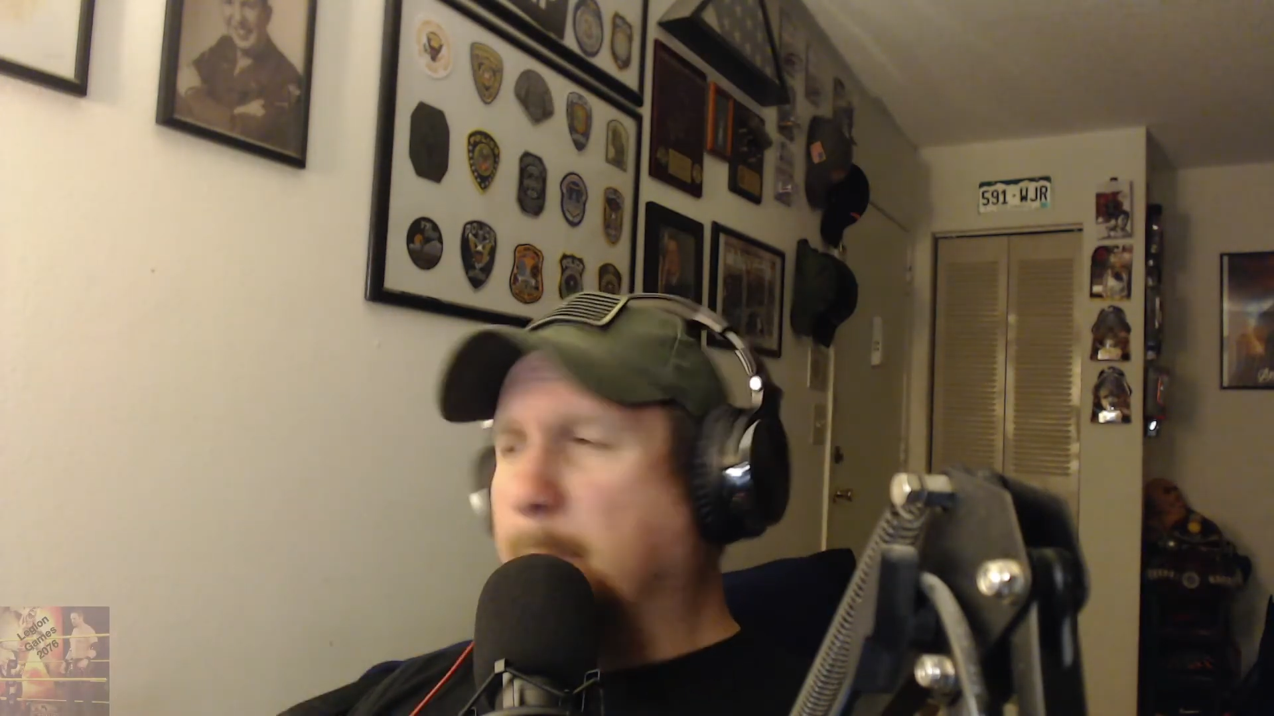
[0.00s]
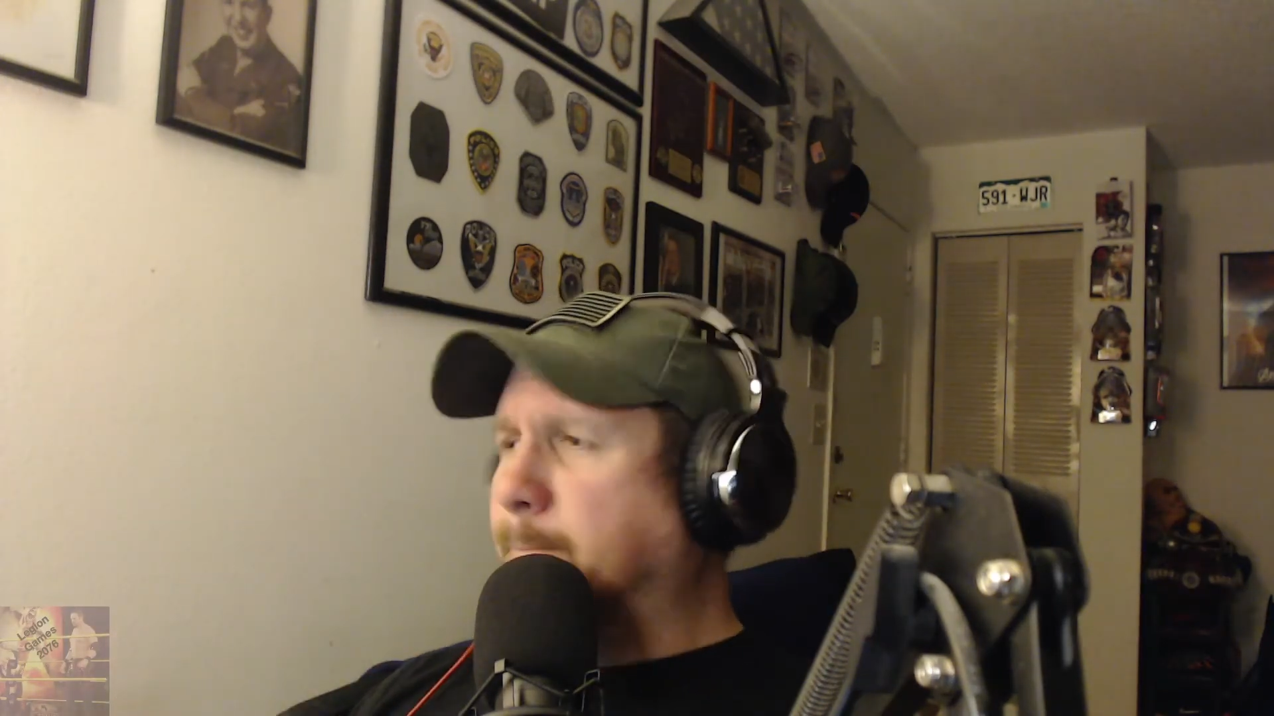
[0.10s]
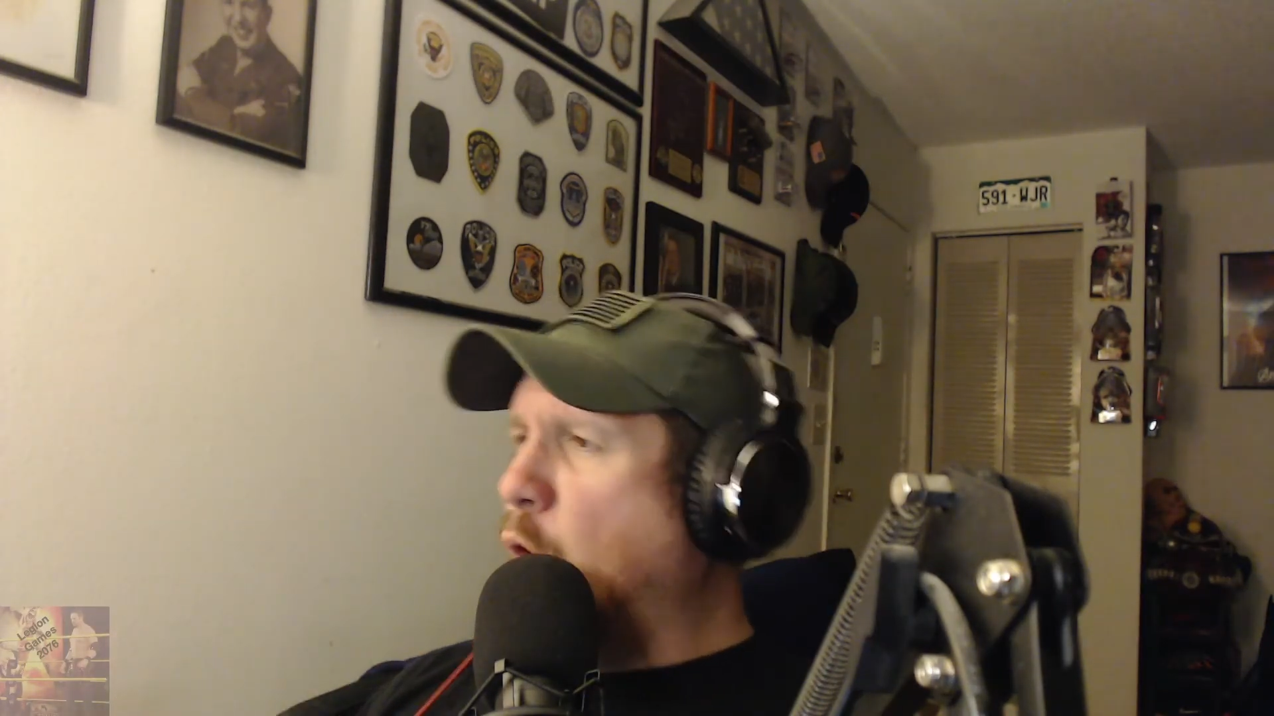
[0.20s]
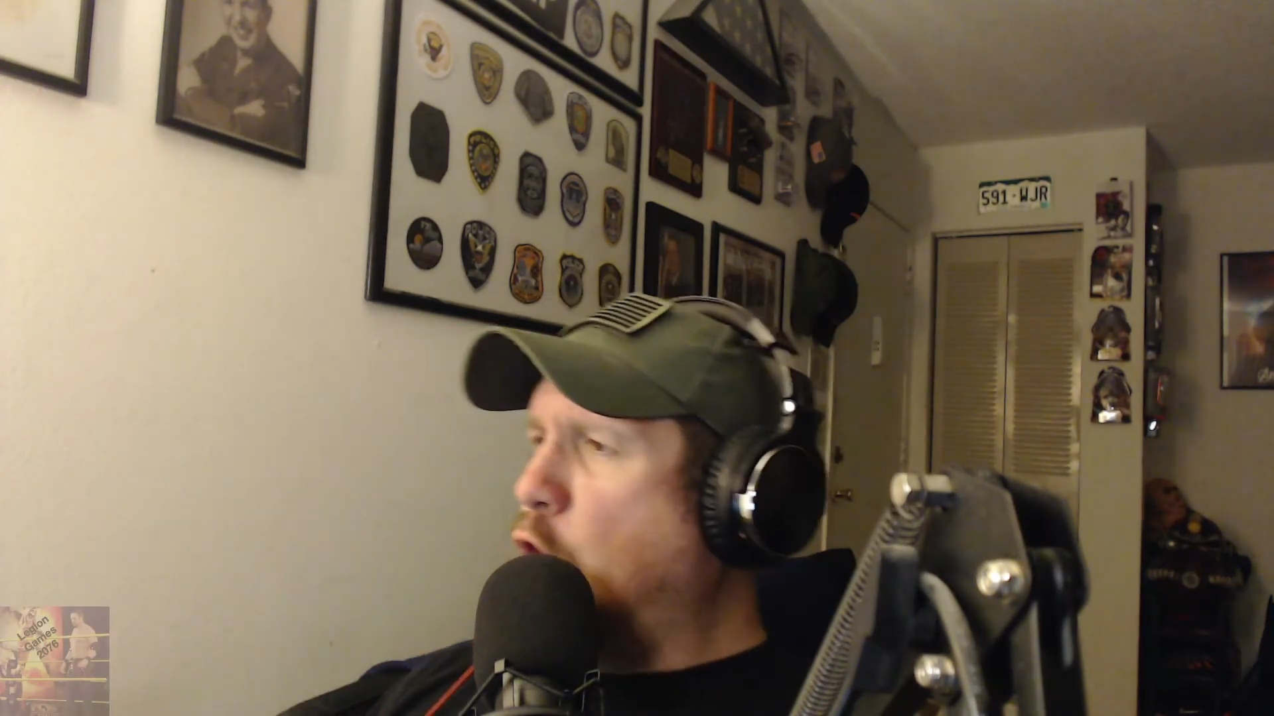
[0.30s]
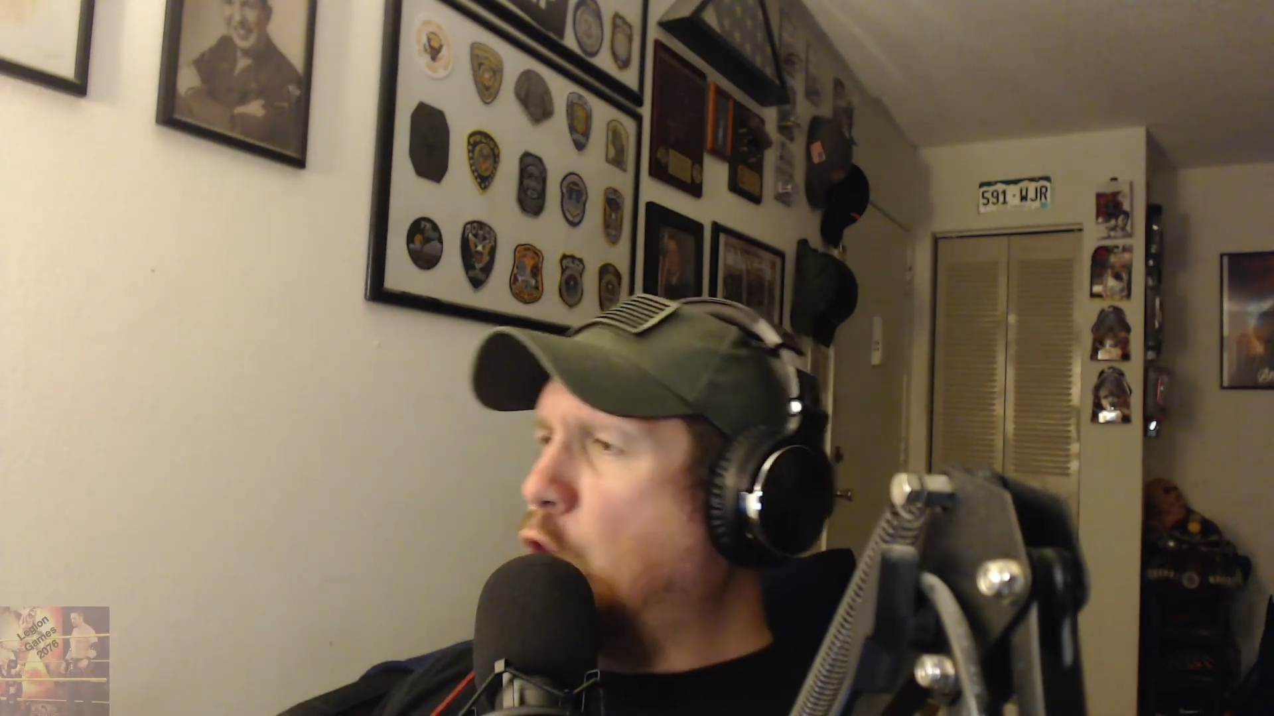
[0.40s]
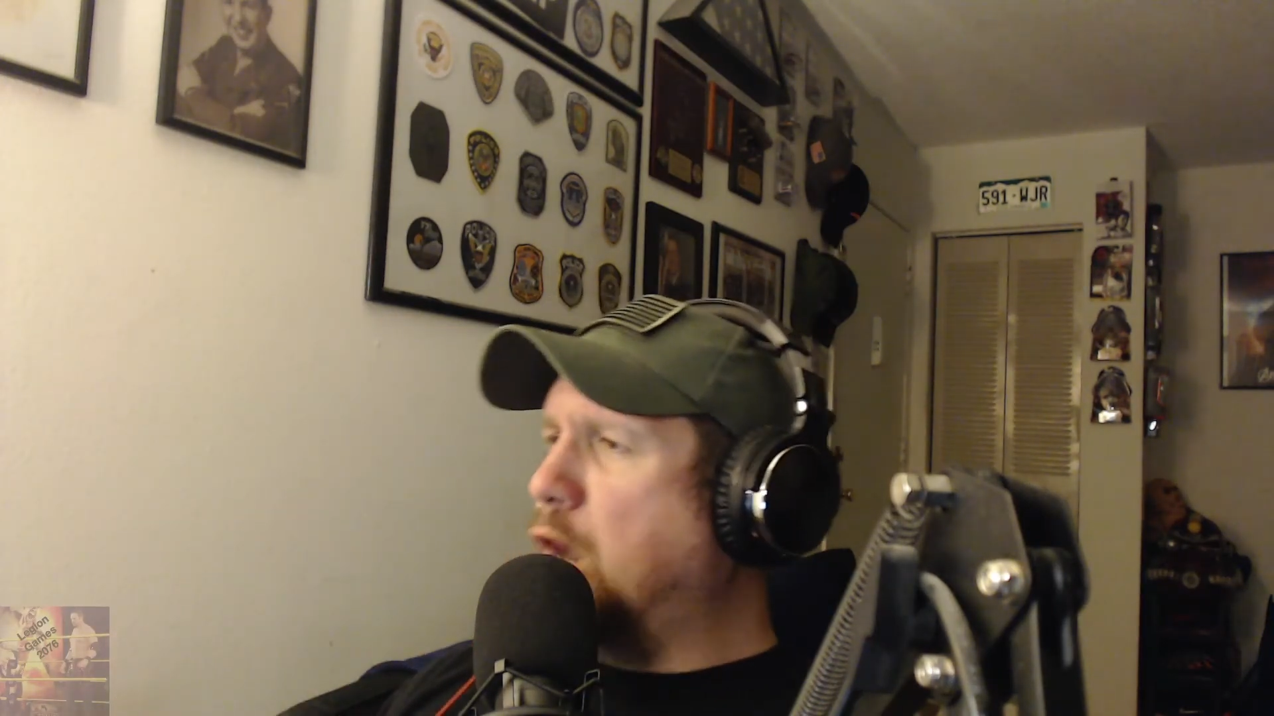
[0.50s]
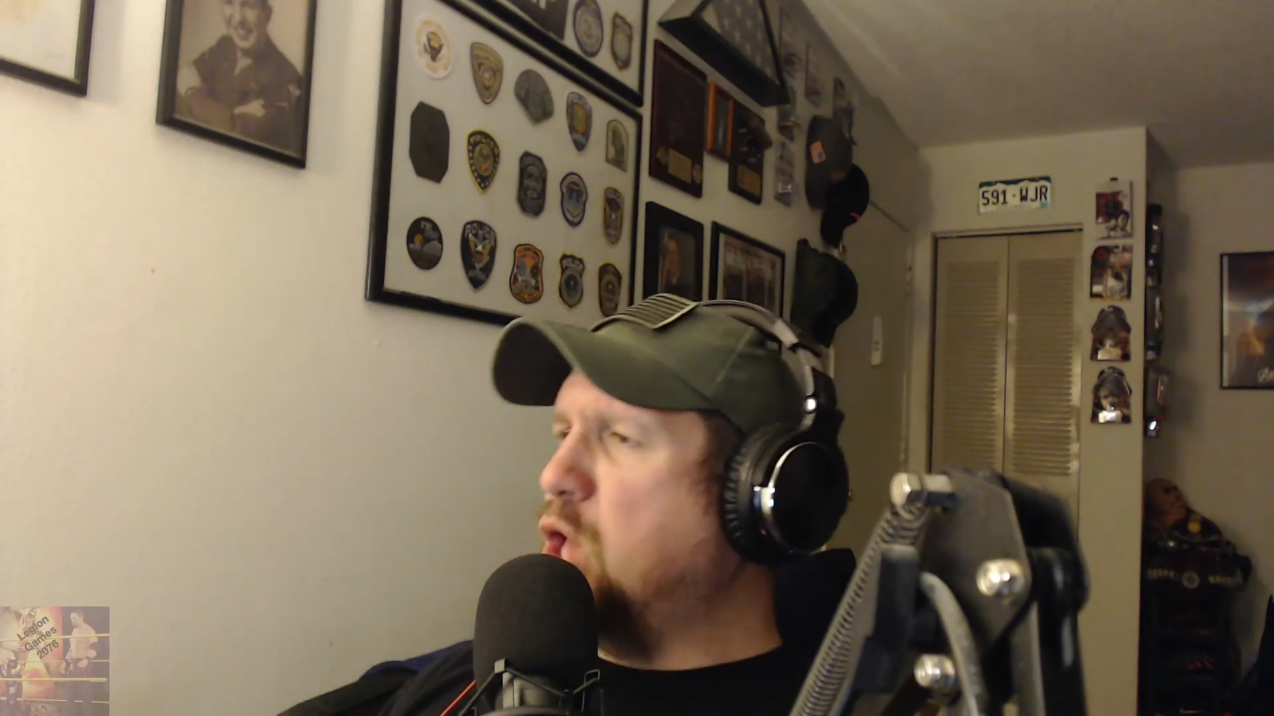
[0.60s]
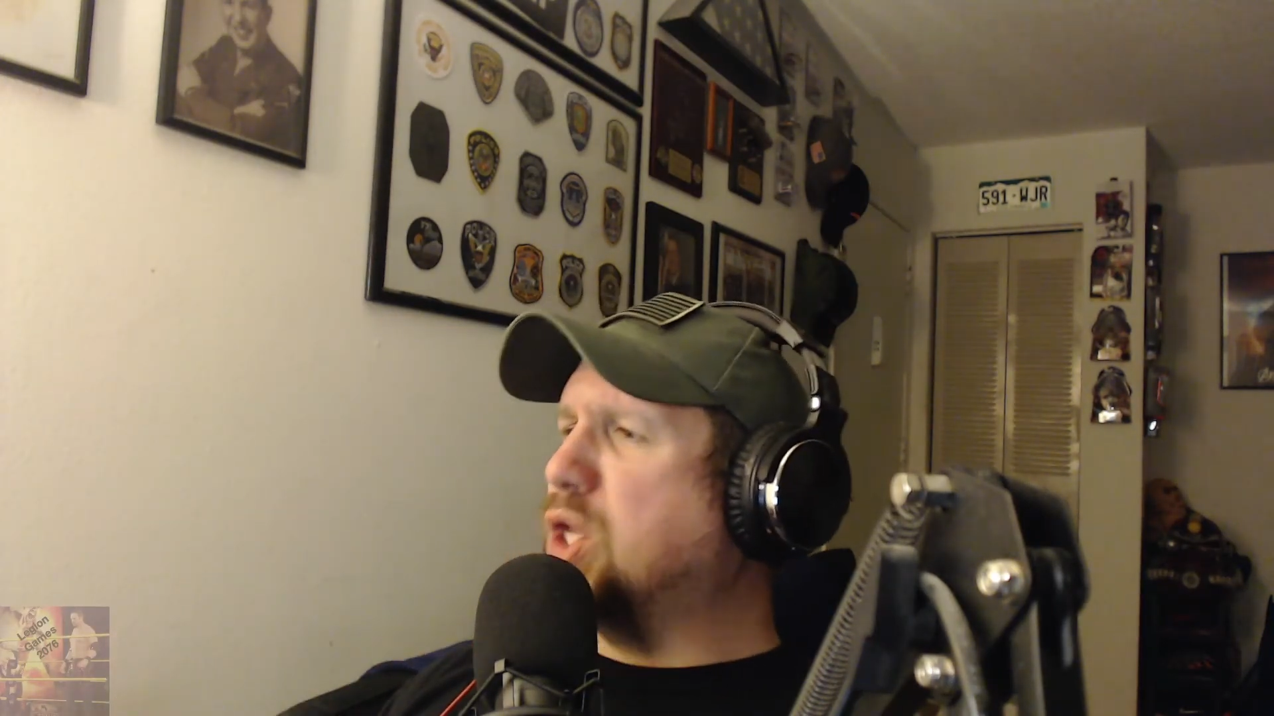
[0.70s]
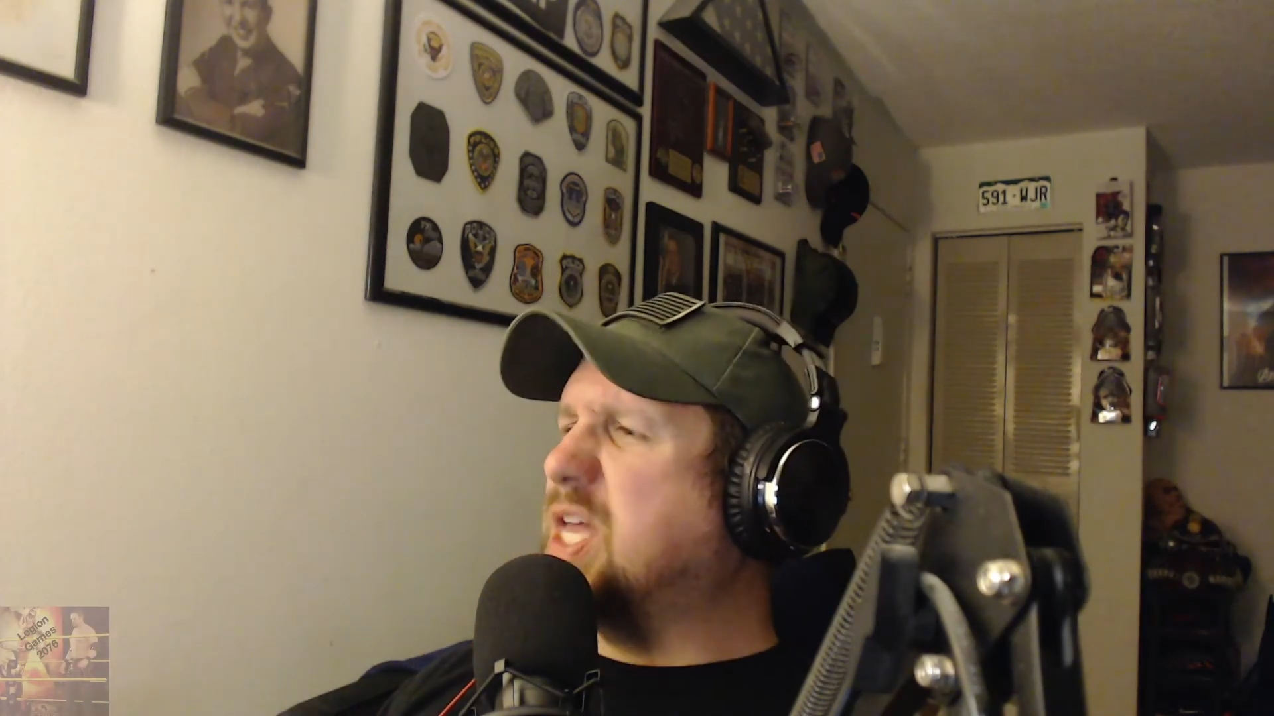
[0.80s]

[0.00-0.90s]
Mortal